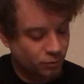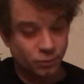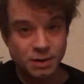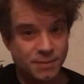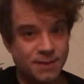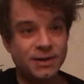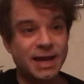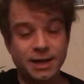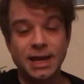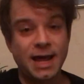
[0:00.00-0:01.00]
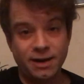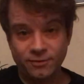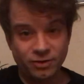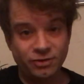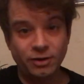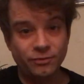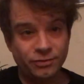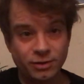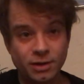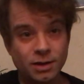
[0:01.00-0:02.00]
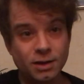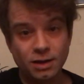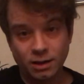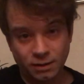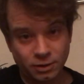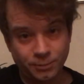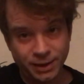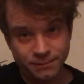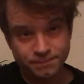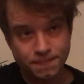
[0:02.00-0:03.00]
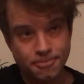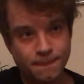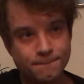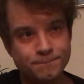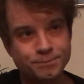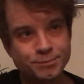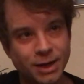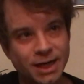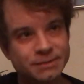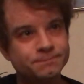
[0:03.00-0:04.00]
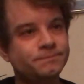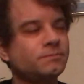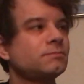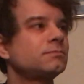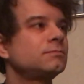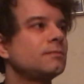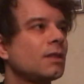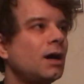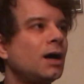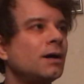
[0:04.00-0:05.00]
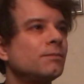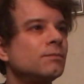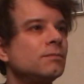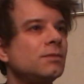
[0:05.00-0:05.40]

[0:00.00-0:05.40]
we may be getting ahead of ourselves a little bit, but to